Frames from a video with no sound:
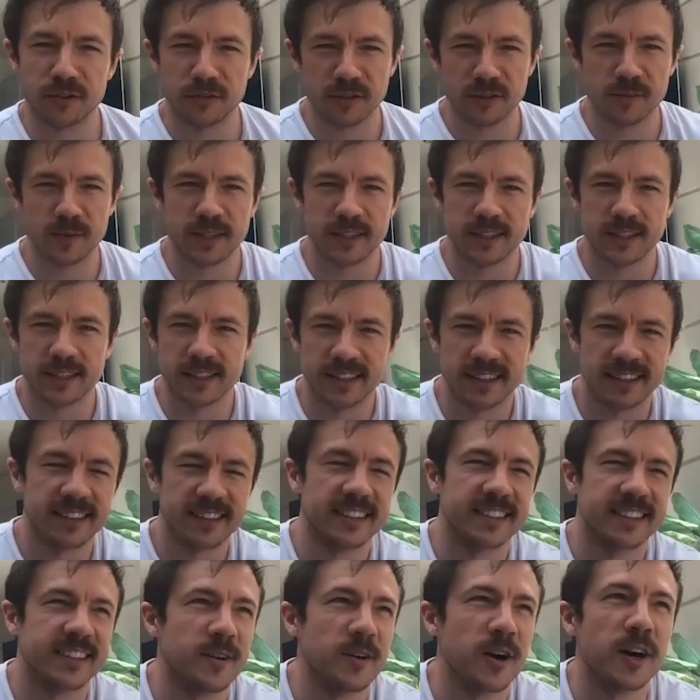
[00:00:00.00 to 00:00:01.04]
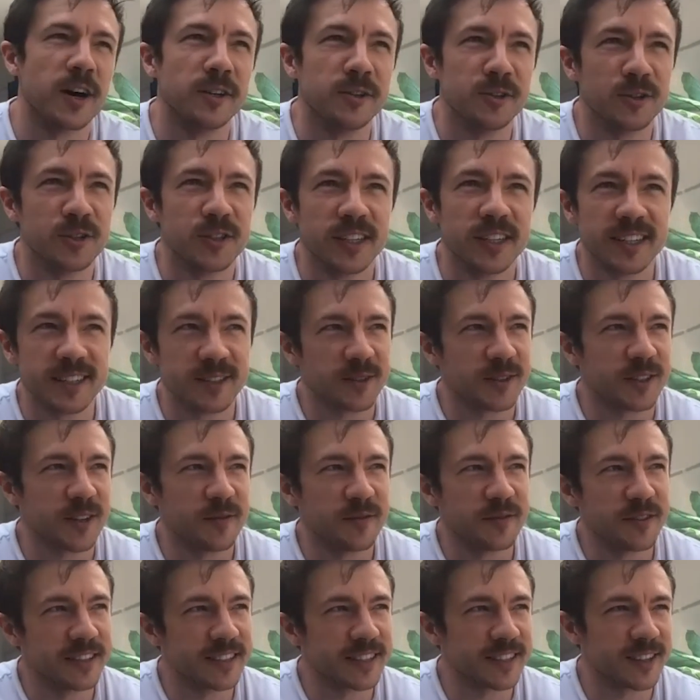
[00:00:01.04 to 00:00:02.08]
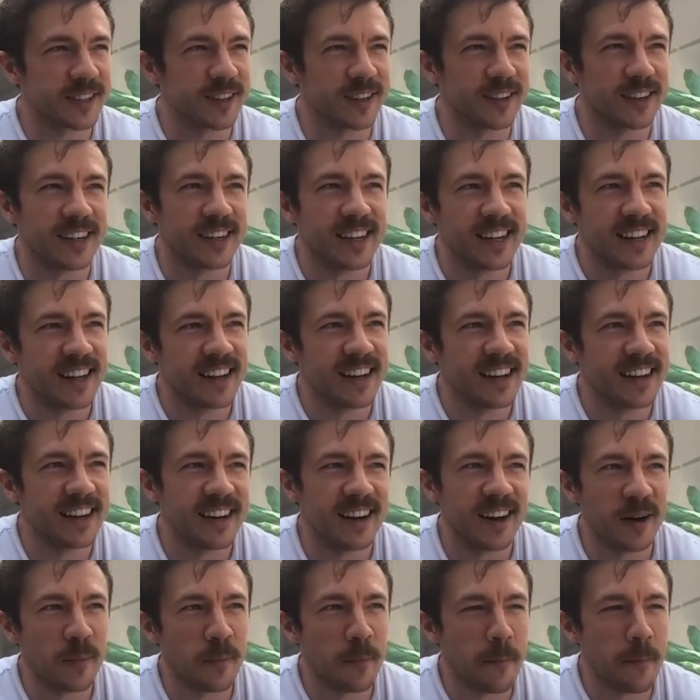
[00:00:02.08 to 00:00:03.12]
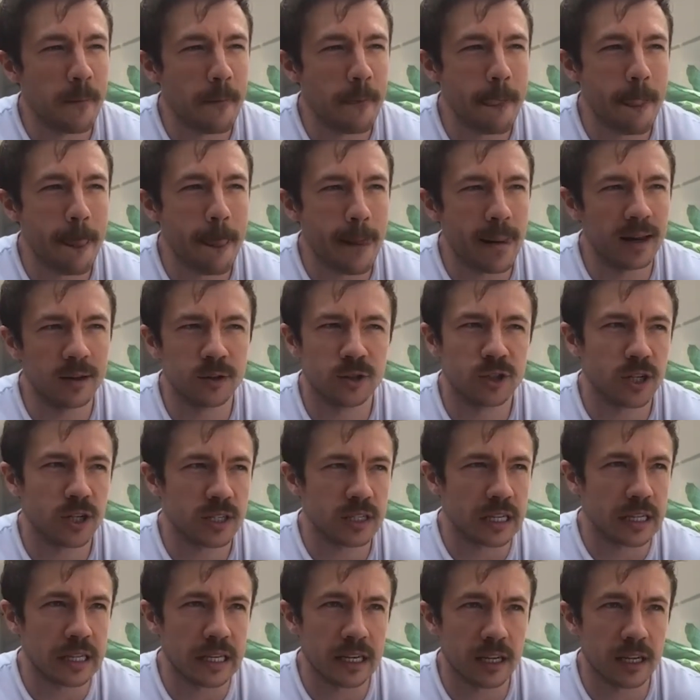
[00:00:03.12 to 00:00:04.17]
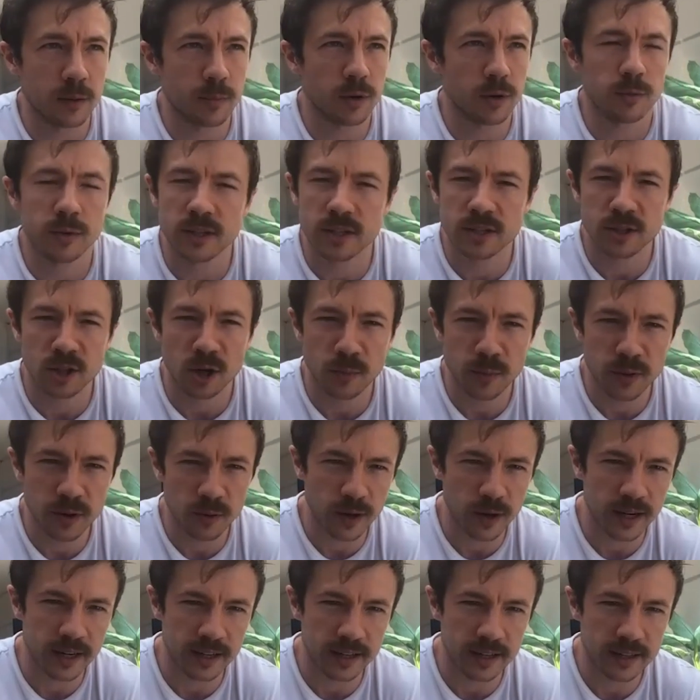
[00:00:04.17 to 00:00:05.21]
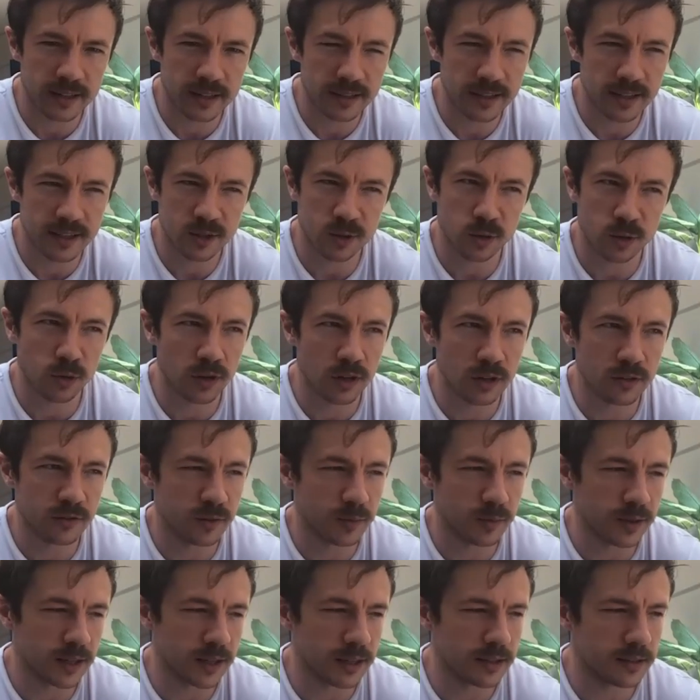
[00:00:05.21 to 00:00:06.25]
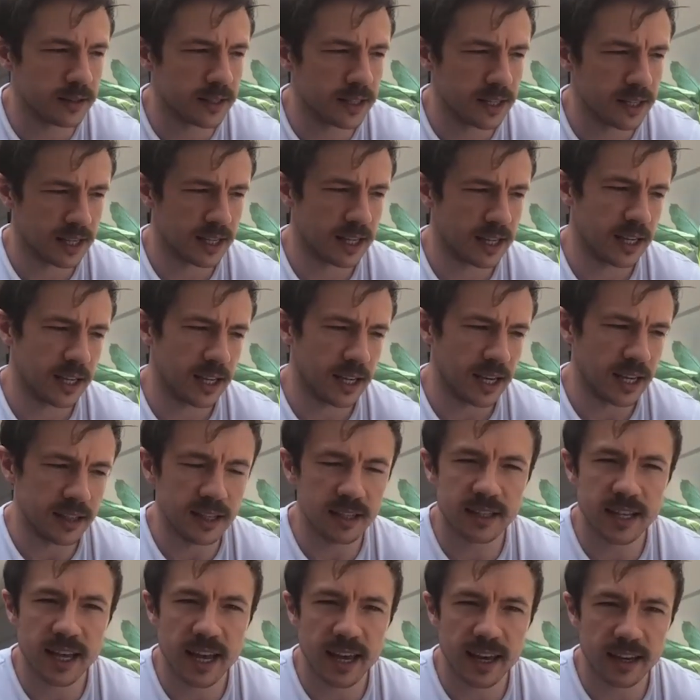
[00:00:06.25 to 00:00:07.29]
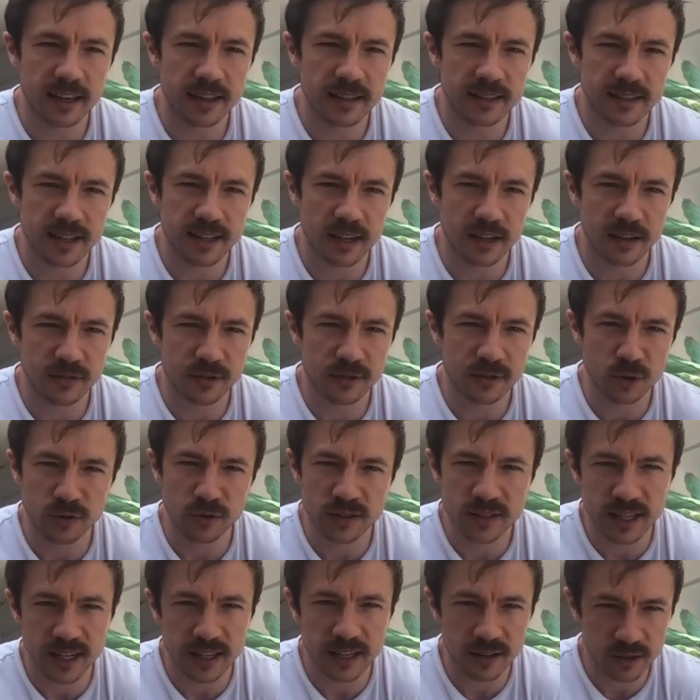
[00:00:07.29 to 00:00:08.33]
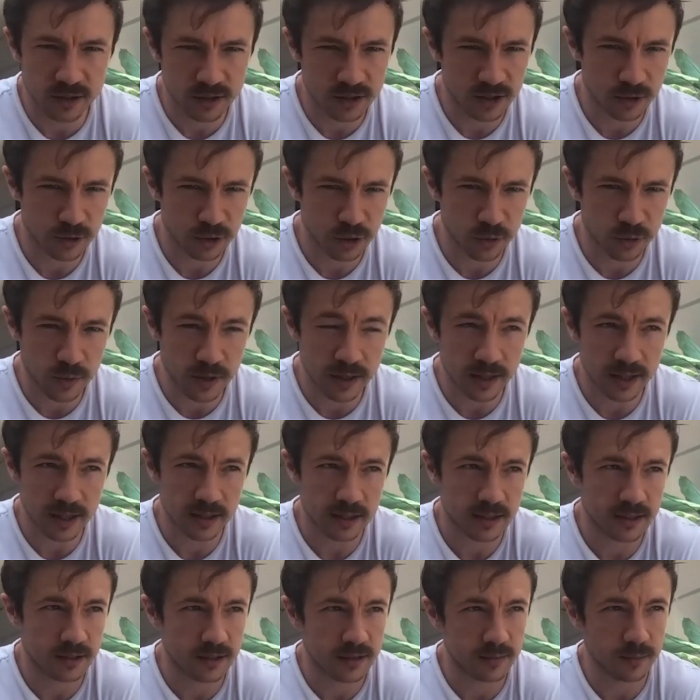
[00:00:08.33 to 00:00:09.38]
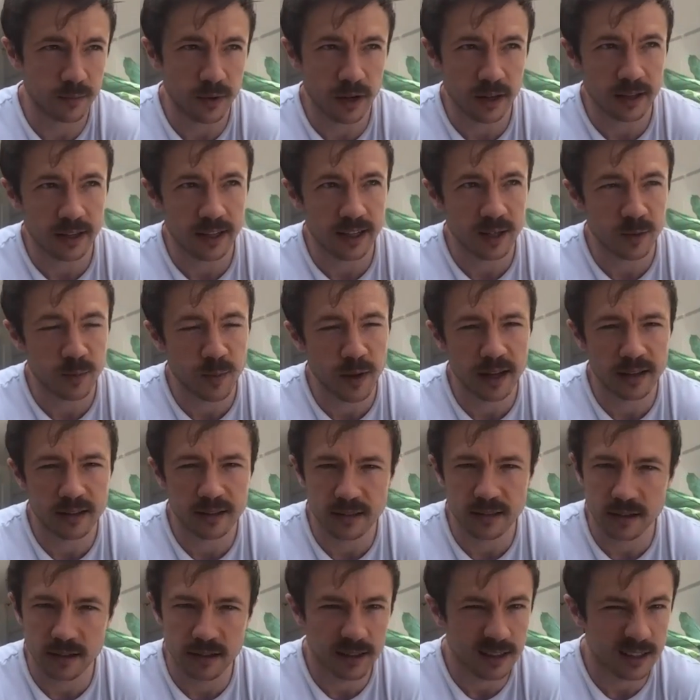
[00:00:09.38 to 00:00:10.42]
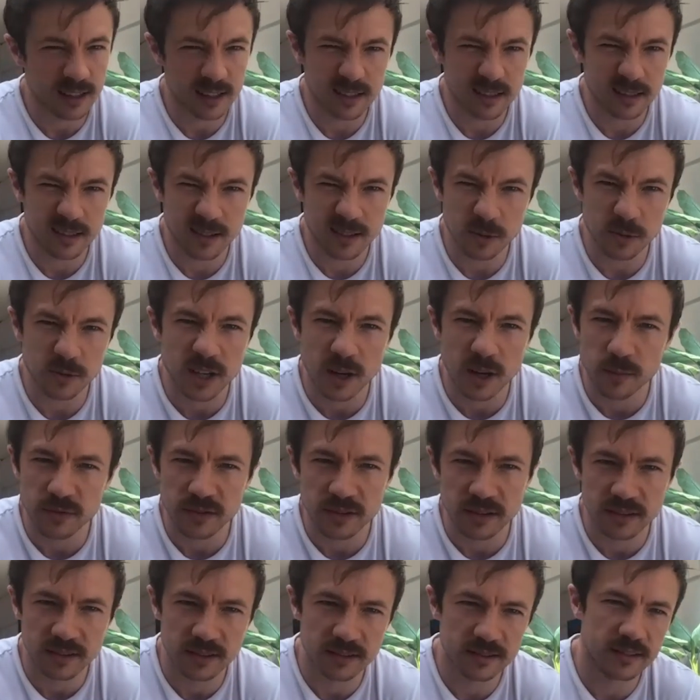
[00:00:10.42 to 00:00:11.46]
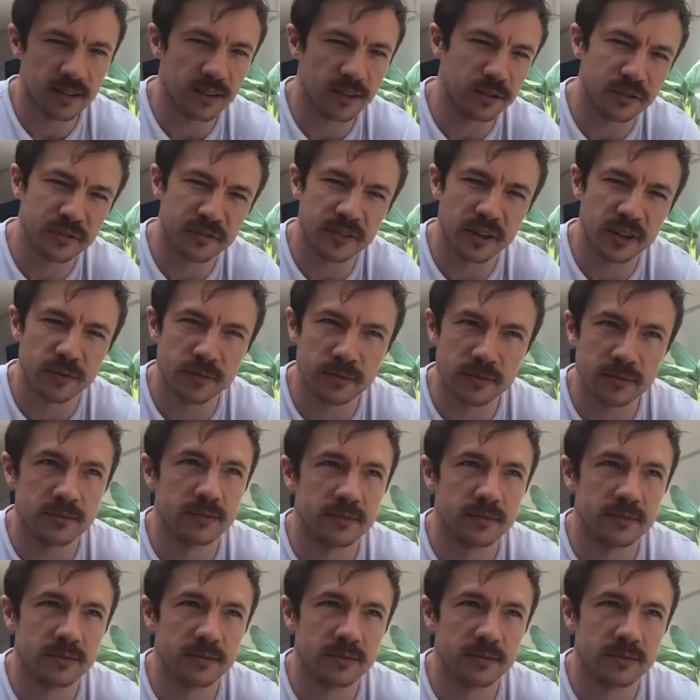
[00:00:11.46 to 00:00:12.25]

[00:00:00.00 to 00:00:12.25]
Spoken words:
of them in like 100 years or something. So it's just, I think I'll probably stop it when it's all over. But in the day, instead of sort of sitting on social media, it's, I think it's better to at least do something on your phone